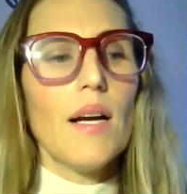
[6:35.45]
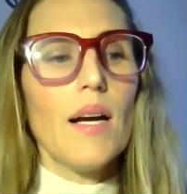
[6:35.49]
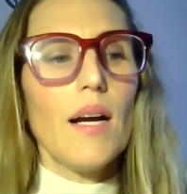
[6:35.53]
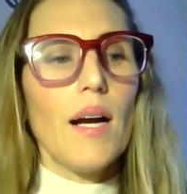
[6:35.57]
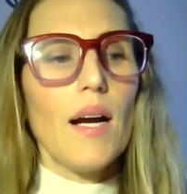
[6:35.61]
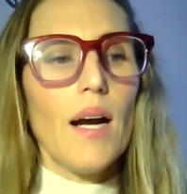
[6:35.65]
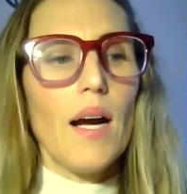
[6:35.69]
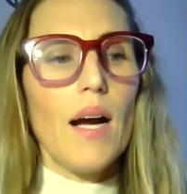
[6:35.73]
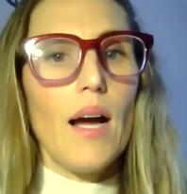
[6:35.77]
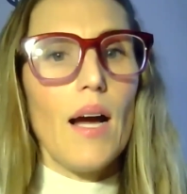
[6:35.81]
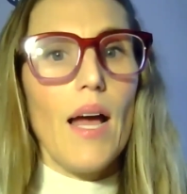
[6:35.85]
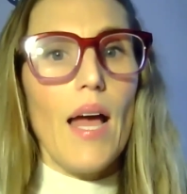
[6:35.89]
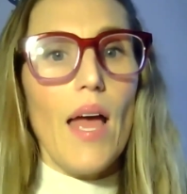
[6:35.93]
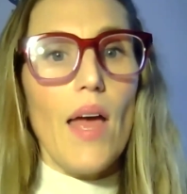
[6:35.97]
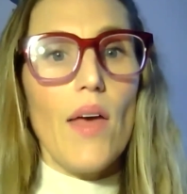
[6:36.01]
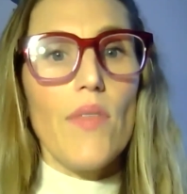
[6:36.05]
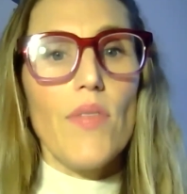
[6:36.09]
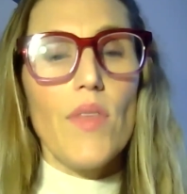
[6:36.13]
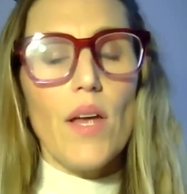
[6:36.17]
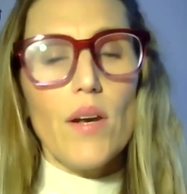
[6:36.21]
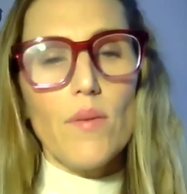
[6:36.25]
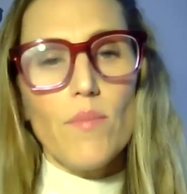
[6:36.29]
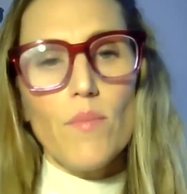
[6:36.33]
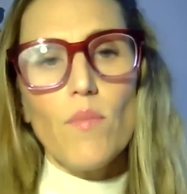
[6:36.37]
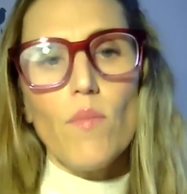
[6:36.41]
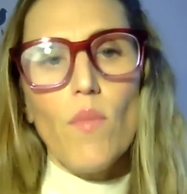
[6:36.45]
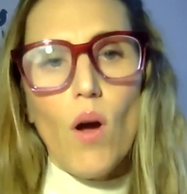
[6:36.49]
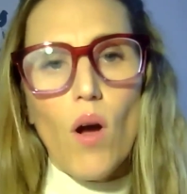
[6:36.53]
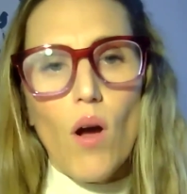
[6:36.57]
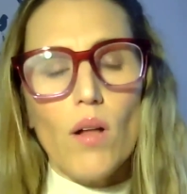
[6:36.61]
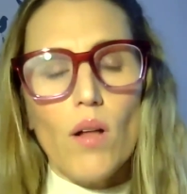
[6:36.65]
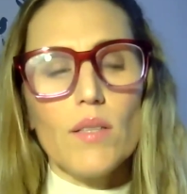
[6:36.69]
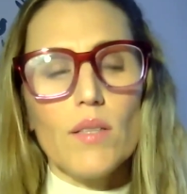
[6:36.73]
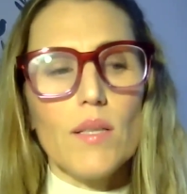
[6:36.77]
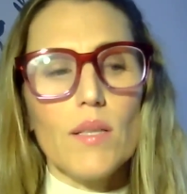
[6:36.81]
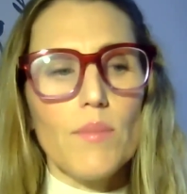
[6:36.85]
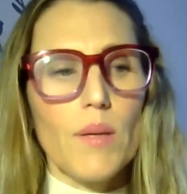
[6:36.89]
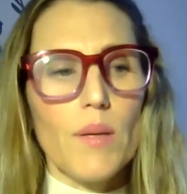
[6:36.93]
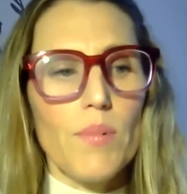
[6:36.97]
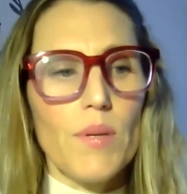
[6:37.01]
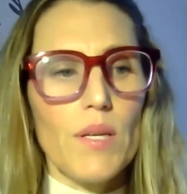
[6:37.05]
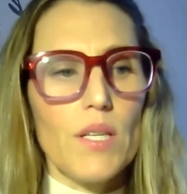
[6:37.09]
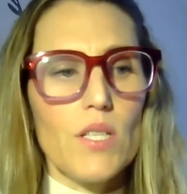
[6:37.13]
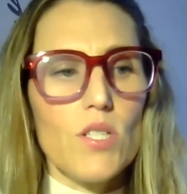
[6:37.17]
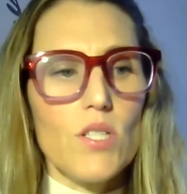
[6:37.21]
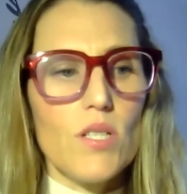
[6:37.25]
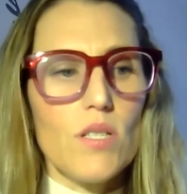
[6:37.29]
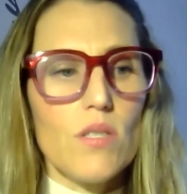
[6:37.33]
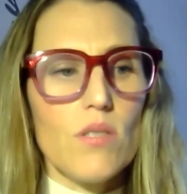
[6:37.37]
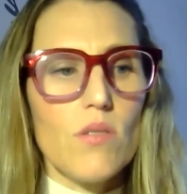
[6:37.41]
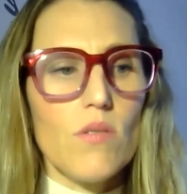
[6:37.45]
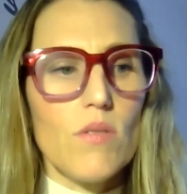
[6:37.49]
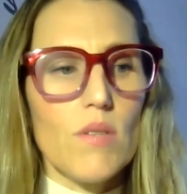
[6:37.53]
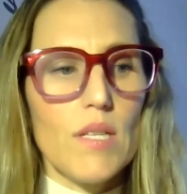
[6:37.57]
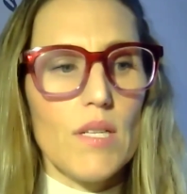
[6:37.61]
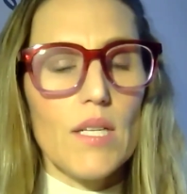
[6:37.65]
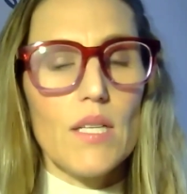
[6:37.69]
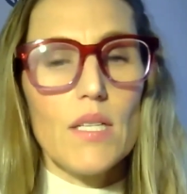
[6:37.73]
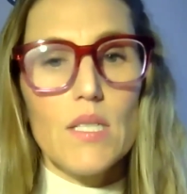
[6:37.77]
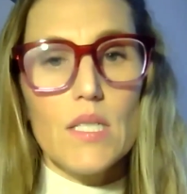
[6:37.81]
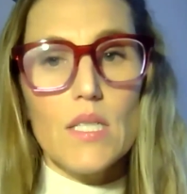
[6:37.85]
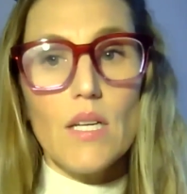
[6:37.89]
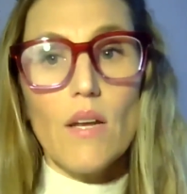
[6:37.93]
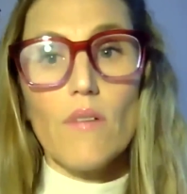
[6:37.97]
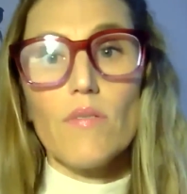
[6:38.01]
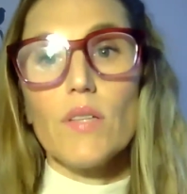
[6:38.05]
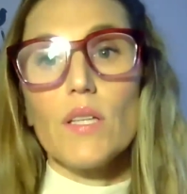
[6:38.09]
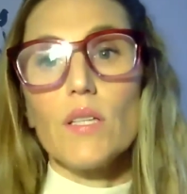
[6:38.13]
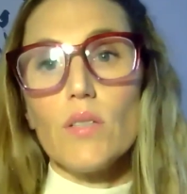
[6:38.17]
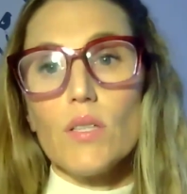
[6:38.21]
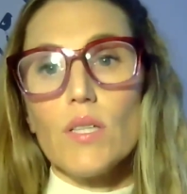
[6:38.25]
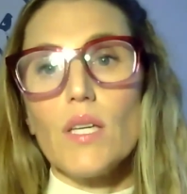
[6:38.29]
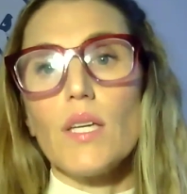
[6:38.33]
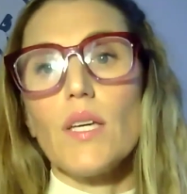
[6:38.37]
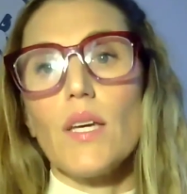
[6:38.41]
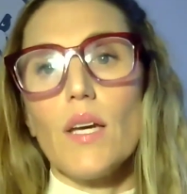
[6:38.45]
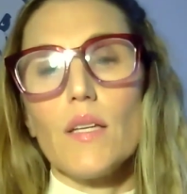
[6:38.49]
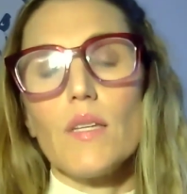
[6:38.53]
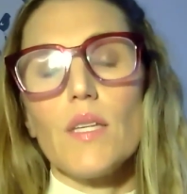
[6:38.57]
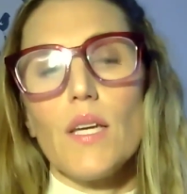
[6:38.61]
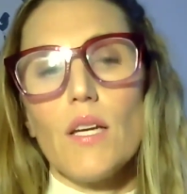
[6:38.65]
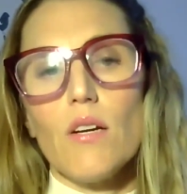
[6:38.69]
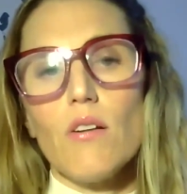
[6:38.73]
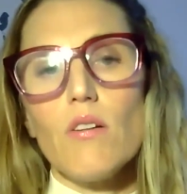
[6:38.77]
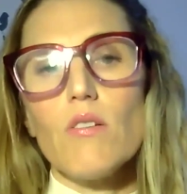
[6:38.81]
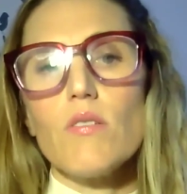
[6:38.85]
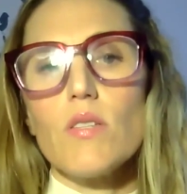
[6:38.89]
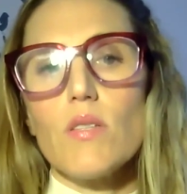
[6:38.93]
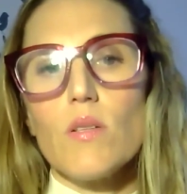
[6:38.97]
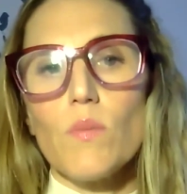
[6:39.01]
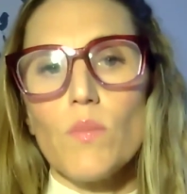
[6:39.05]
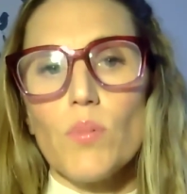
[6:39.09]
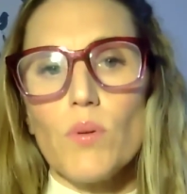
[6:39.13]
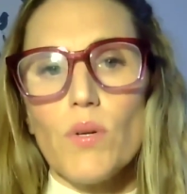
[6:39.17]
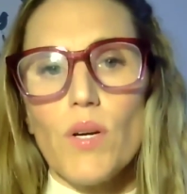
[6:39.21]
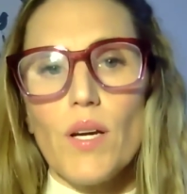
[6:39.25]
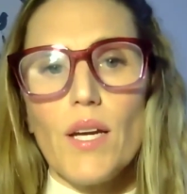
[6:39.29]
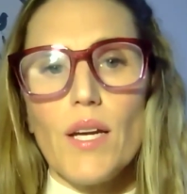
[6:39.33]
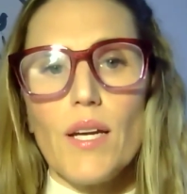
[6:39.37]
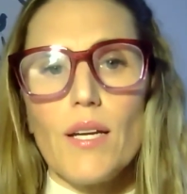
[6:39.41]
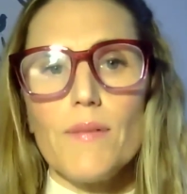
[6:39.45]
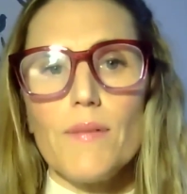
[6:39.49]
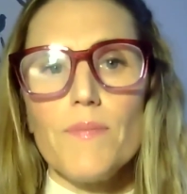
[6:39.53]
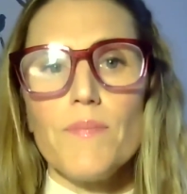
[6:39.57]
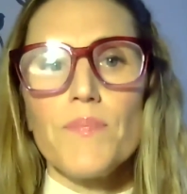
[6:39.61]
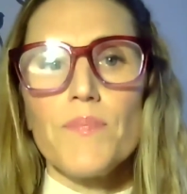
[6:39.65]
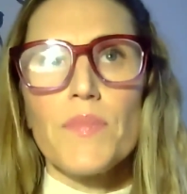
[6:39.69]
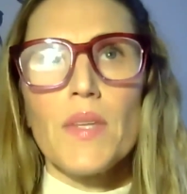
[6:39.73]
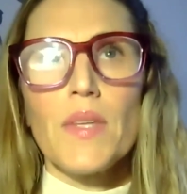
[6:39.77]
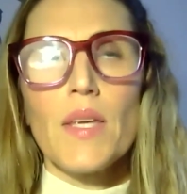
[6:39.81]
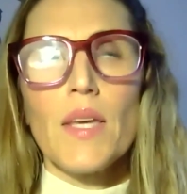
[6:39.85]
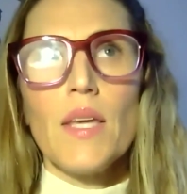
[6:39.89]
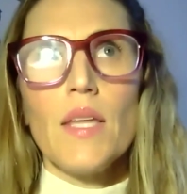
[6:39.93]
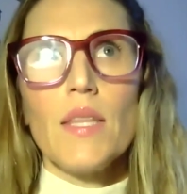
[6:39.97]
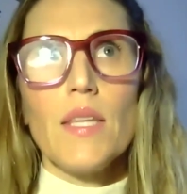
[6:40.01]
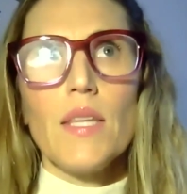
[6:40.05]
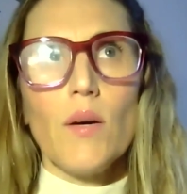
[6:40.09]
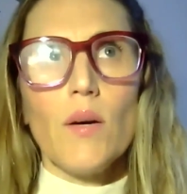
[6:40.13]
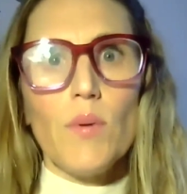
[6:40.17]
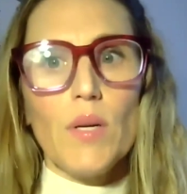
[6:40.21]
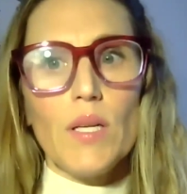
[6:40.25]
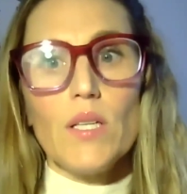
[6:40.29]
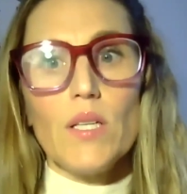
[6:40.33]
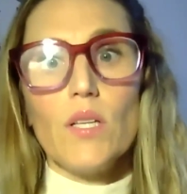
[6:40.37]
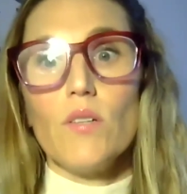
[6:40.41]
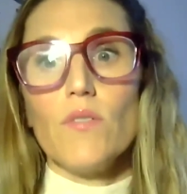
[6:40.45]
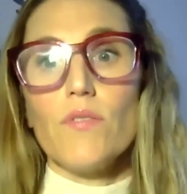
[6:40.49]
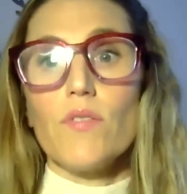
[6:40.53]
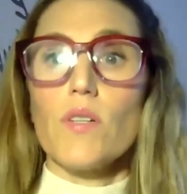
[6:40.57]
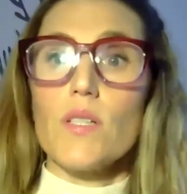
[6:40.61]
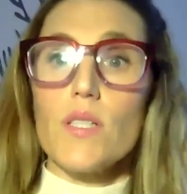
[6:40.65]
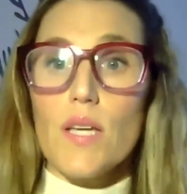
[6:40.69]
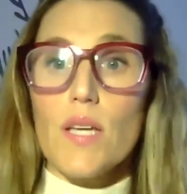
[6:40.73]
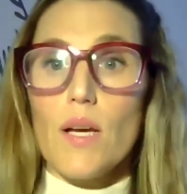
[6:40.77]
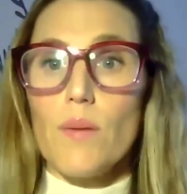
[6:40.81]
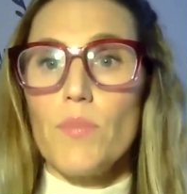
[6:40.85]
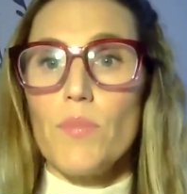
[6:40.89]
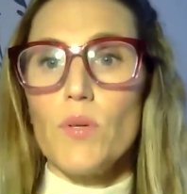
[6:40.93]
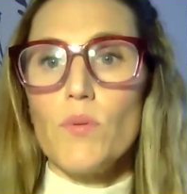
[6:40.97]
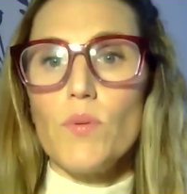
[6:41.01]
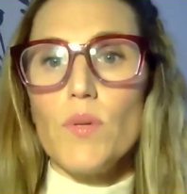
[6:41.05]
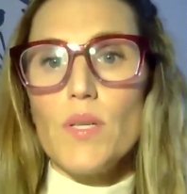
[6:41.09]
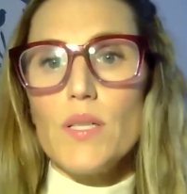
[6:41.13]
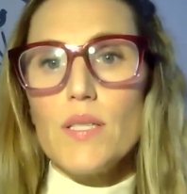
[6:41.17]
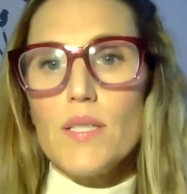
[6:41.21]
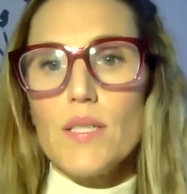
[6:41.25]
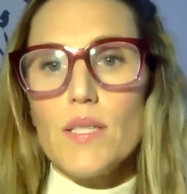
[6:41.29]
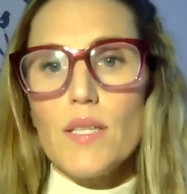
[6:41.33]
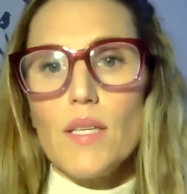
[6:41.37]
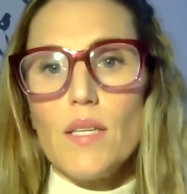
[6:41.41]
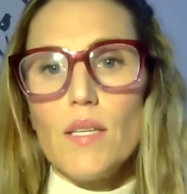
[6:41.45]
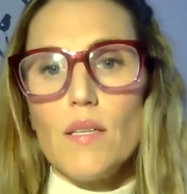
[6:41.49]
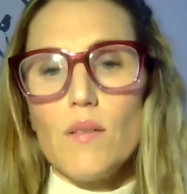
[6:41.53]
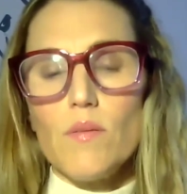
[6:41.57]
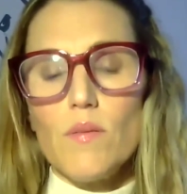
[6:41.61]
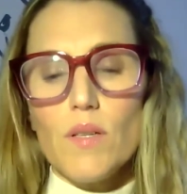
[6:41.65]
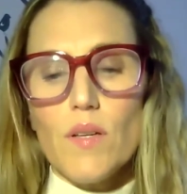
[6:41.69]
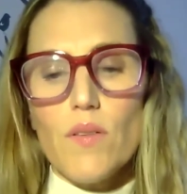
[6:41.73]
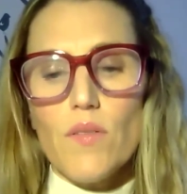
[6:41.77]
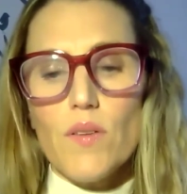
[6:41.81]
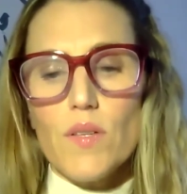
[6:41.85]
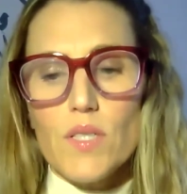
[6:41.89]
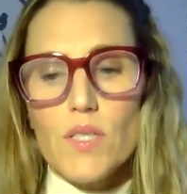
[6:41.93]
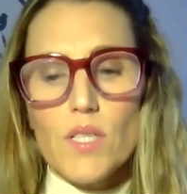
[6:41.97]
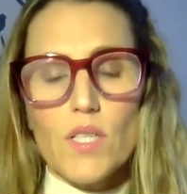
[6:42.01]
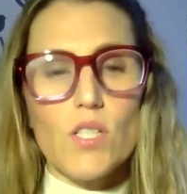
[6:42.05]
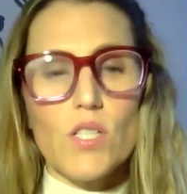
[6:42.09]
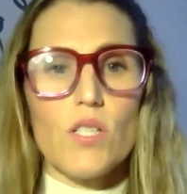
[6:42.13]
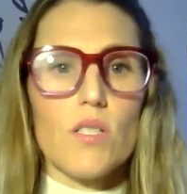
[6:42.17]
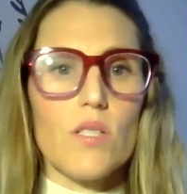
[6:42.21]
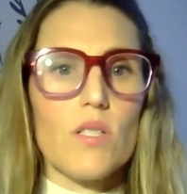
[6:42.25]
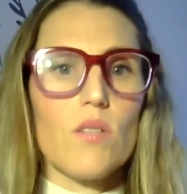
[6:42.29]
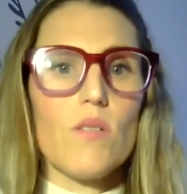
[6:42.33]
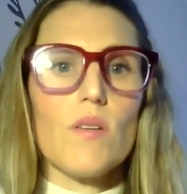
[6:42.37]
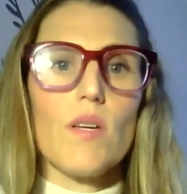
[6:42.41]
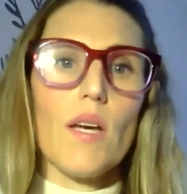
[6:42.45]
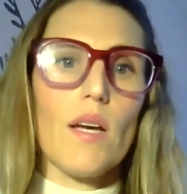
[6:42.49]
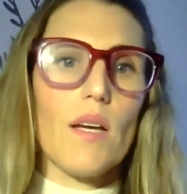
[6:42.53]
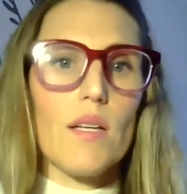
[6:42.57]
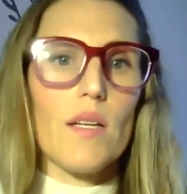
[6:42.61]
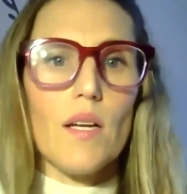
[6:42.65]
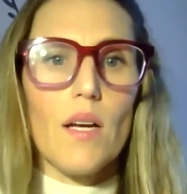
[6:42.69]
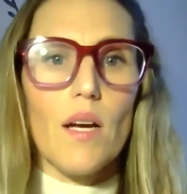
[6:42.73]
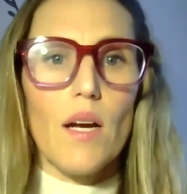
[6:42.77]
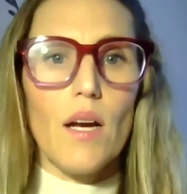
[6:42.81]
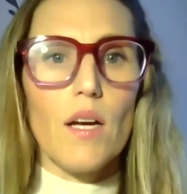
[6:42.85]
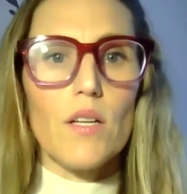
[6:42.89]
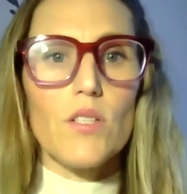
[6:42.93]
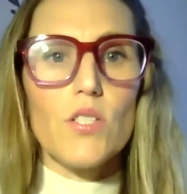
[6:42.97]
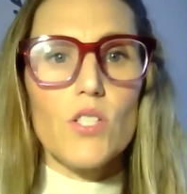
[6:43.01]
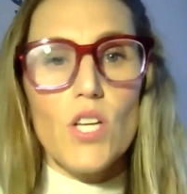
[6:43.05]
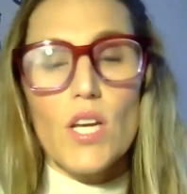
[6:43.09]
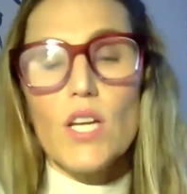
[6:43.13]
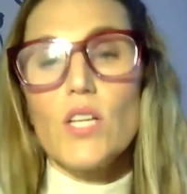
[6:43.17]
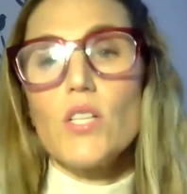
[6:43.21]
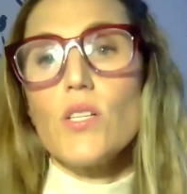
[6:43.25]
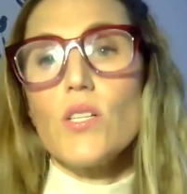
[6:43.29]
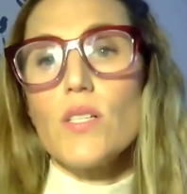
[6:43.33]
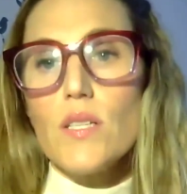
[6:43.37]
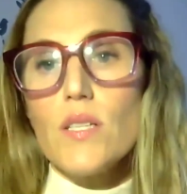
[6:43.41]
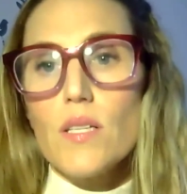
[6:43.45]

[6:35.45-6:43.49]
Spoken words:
And then Holly, my PhD student, is definitely looking at the areas of the brain that we know. For example, we see with addictions, you get changes